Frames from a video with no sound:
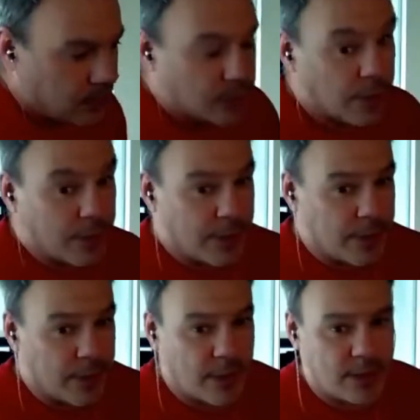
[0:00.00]
so within
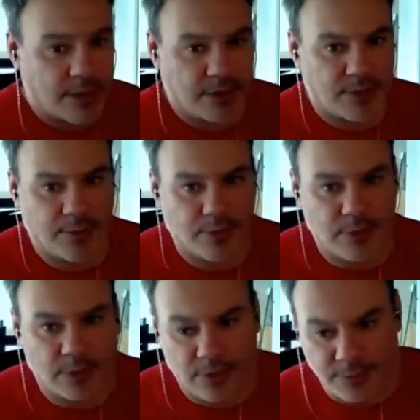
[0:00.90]
the context of the
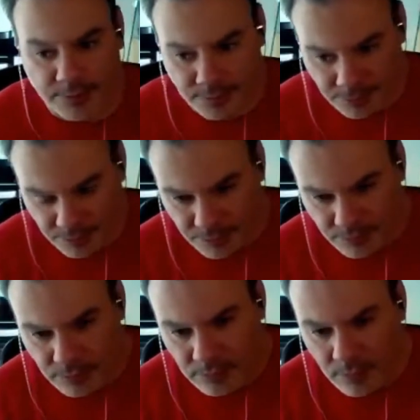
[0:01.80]
book,
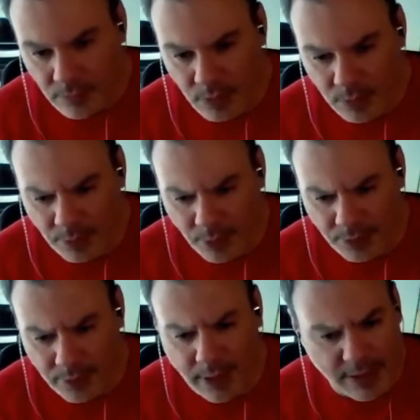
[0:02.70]

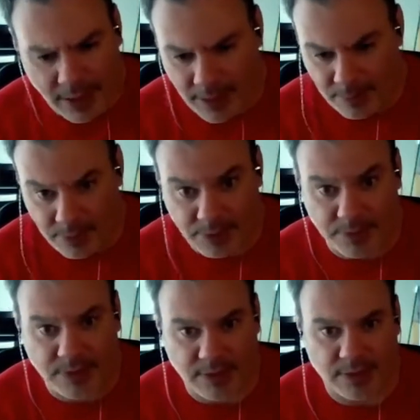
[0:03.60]
both Ahab is
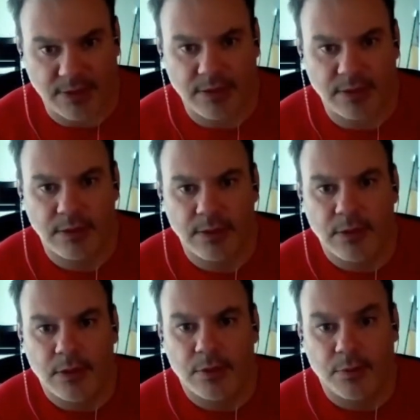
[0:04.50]
obsessed
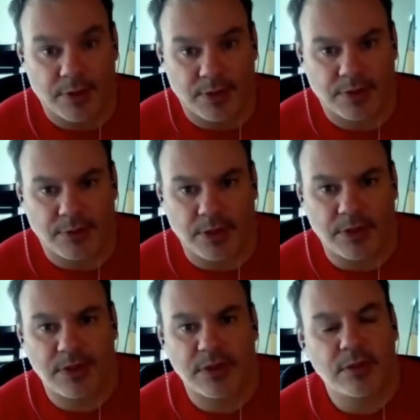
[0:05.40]
with this
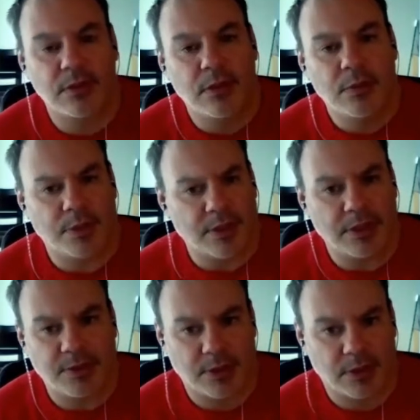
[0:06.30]
quest, but
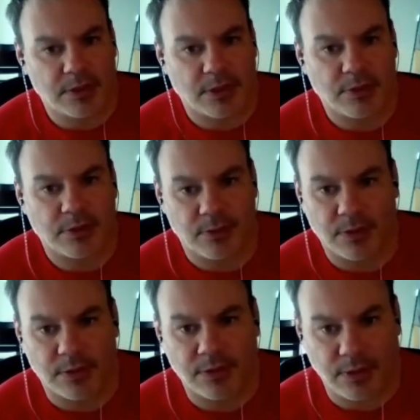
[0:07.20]
Ishmael is also on
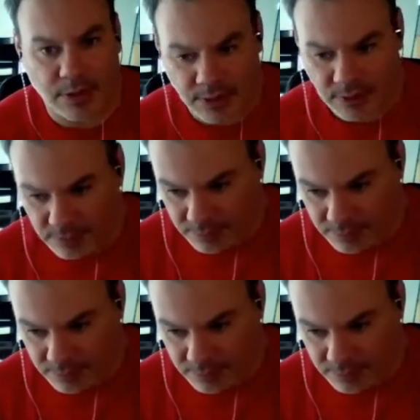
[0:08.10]
this quest.